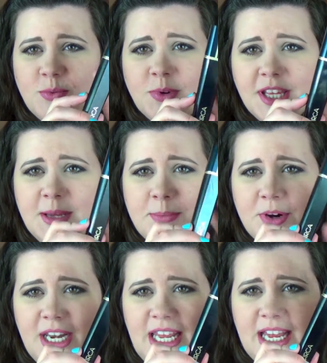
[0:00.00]
really
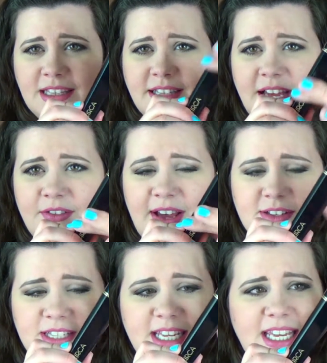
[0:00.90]
pretty. I love how
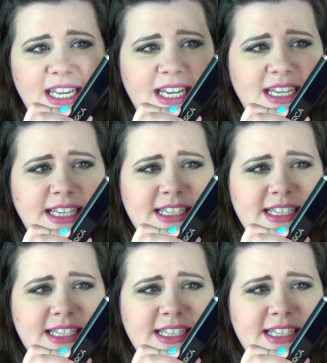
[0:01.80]
sleek it is,